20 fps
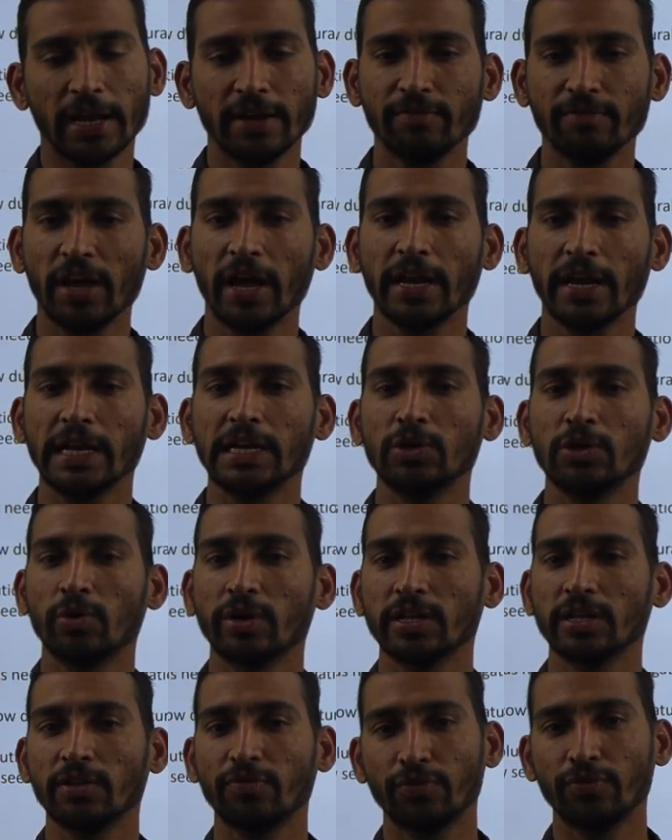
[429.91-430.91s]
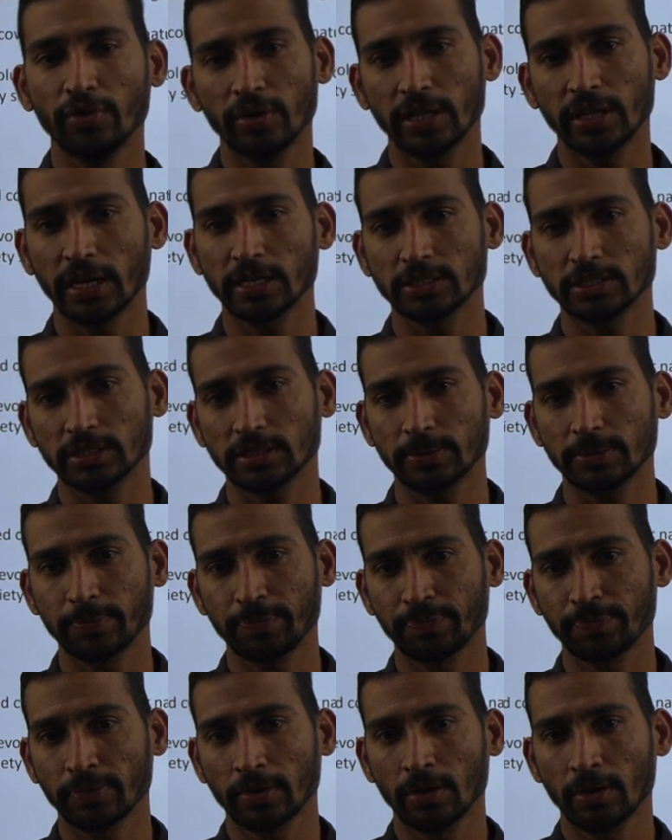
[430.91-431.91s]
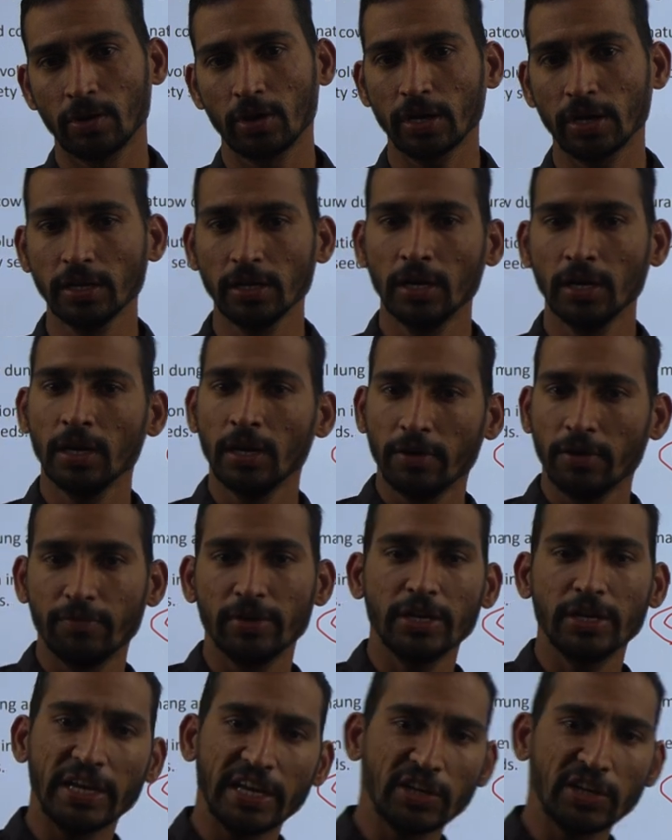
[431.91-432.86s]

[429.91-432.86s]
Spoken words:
and we are ignoring the food grains. Okay, we